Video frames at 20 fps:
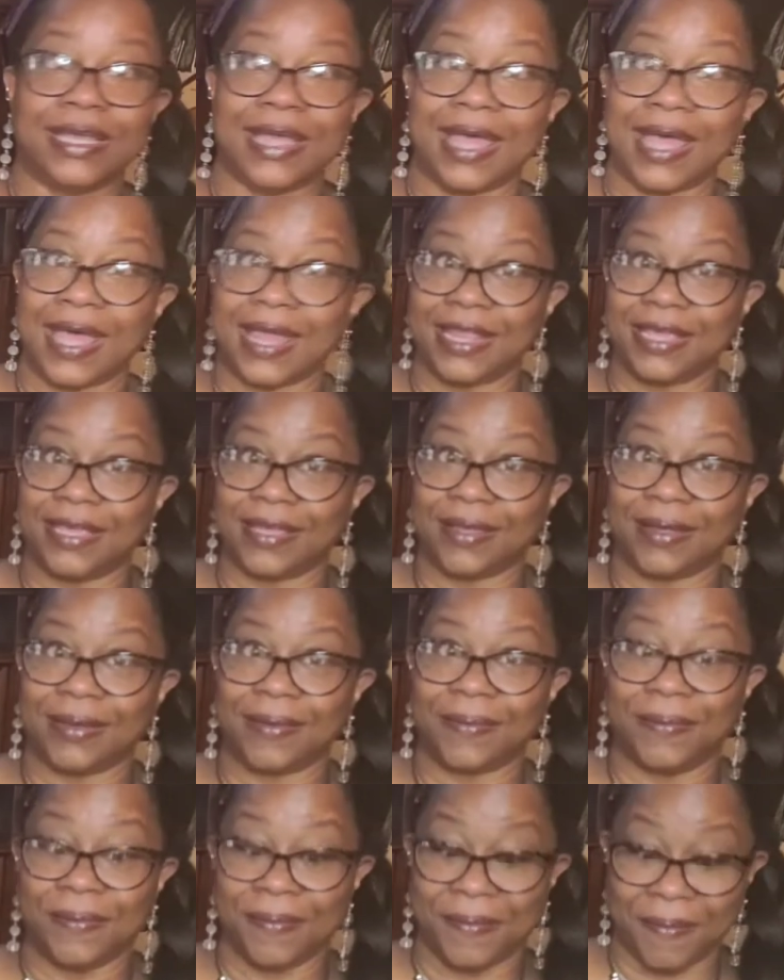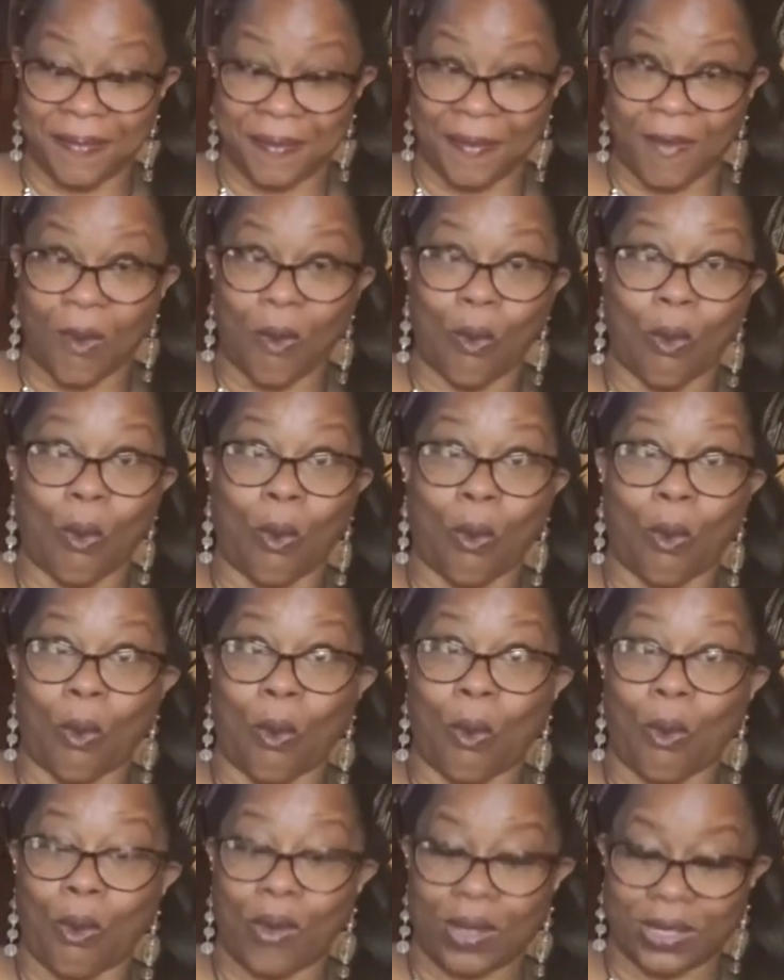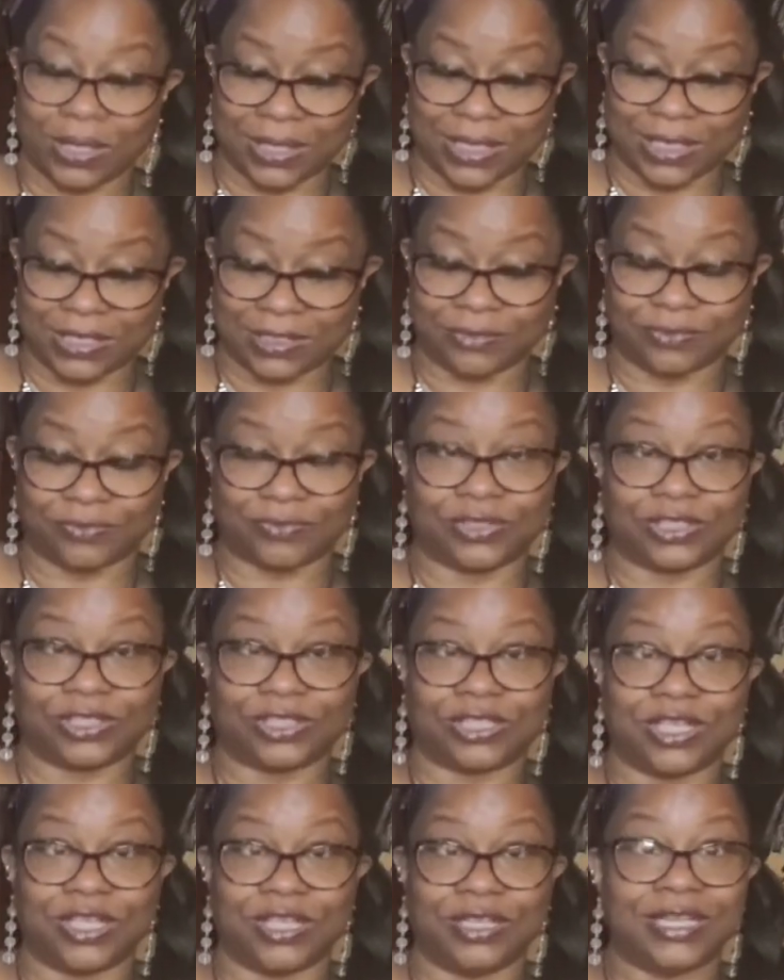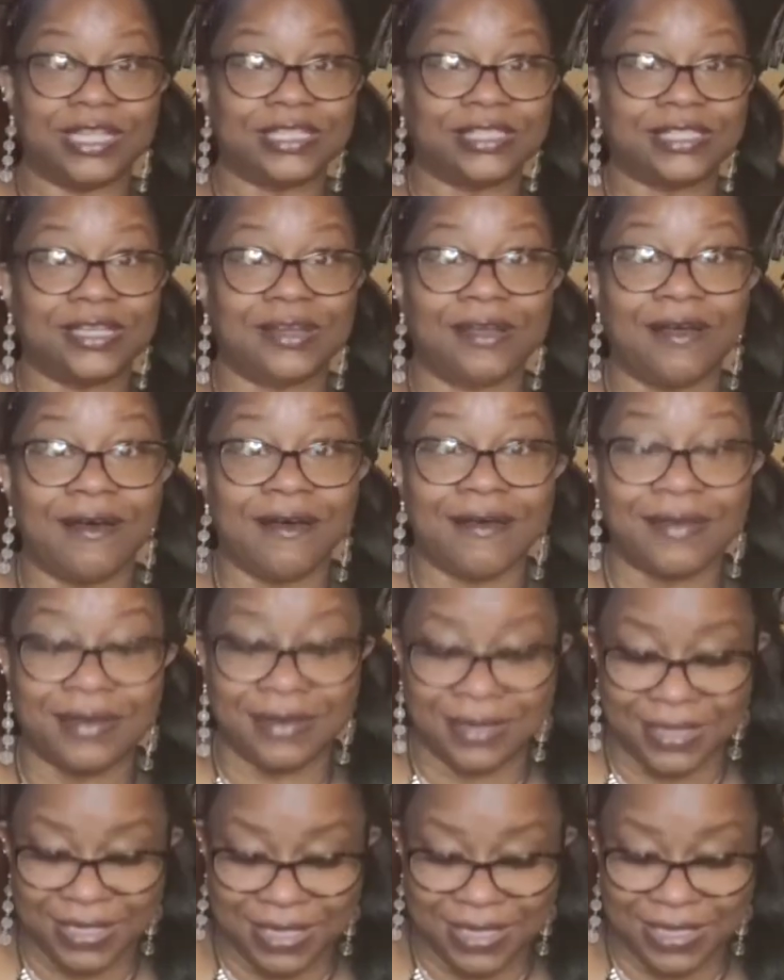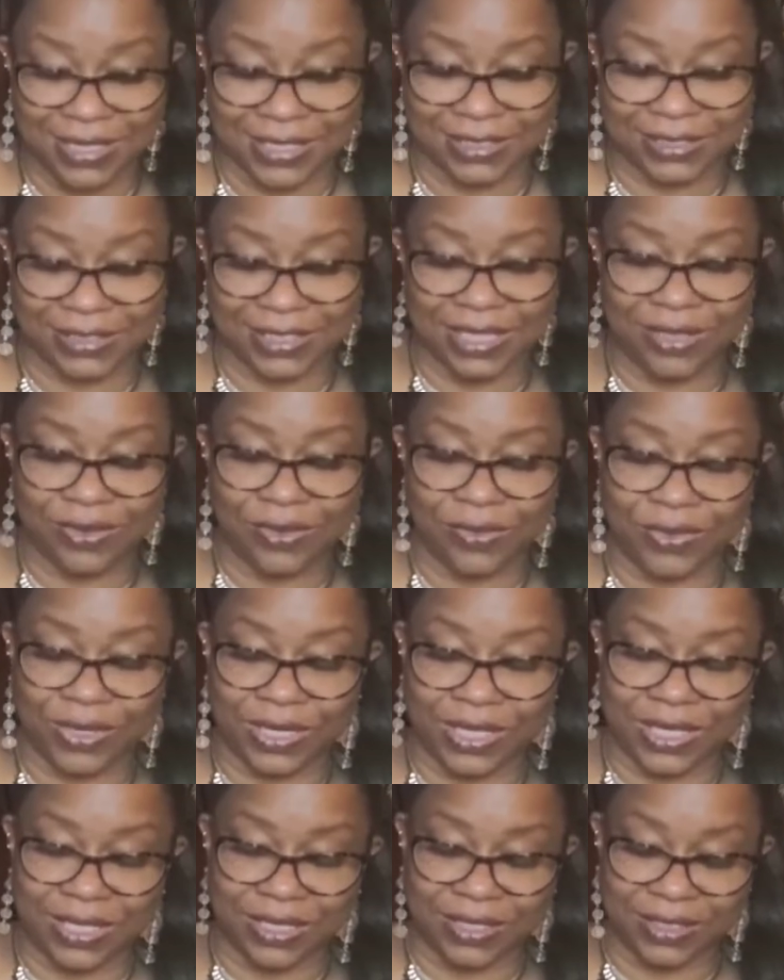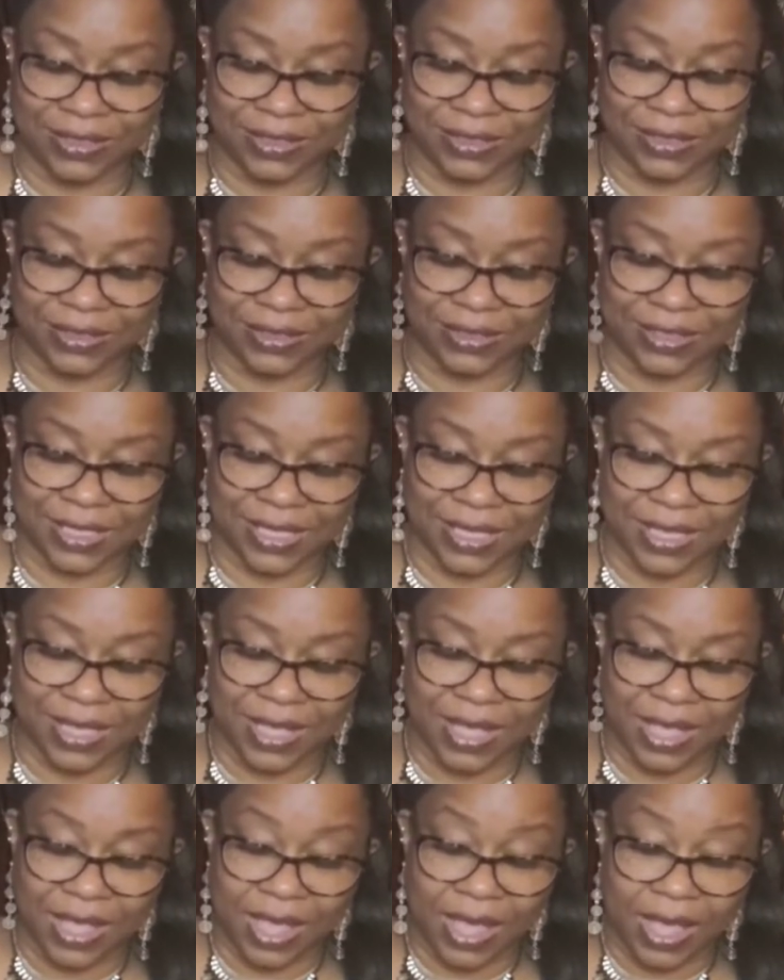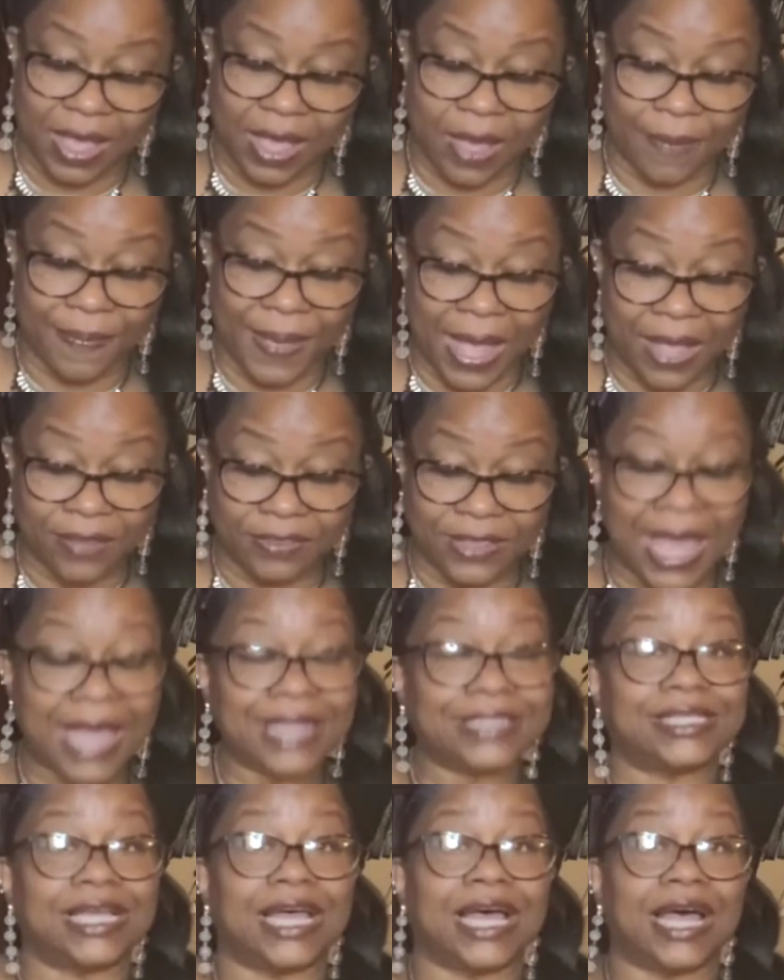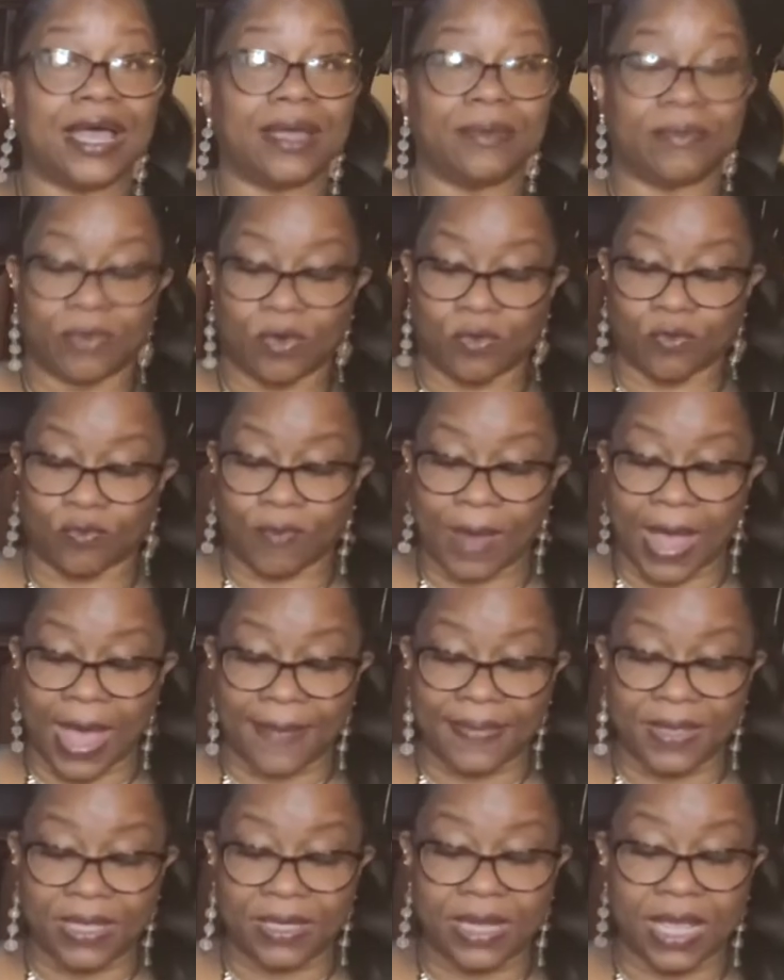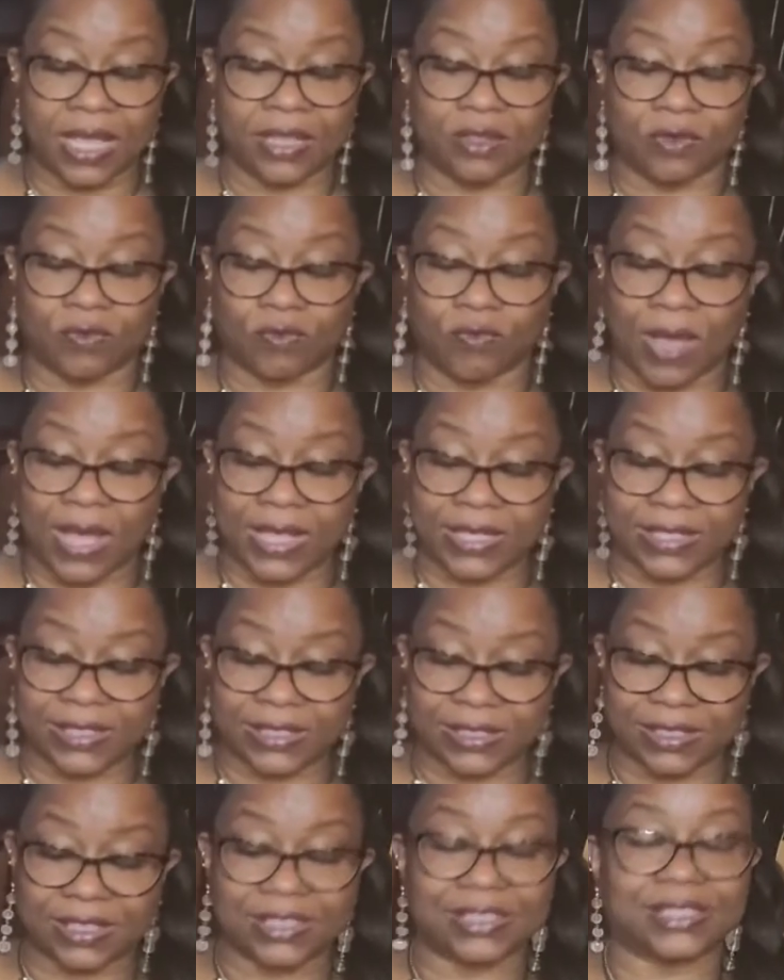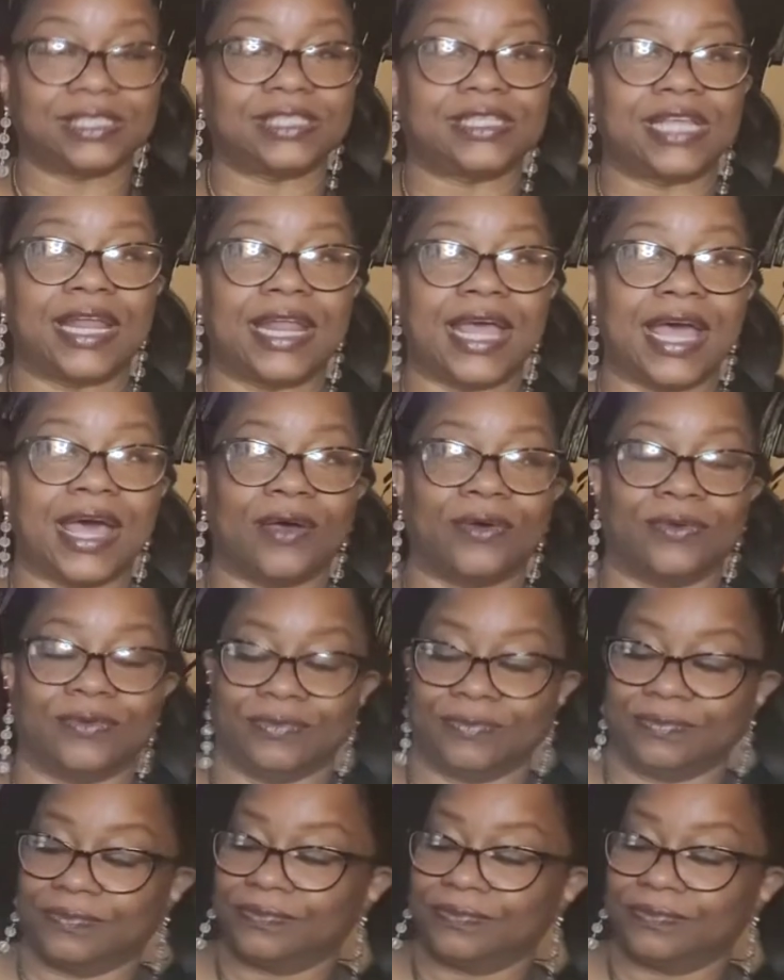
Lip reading: at him. Let's see, listen on, see who it is. About that time, Rabbit and the rest set out.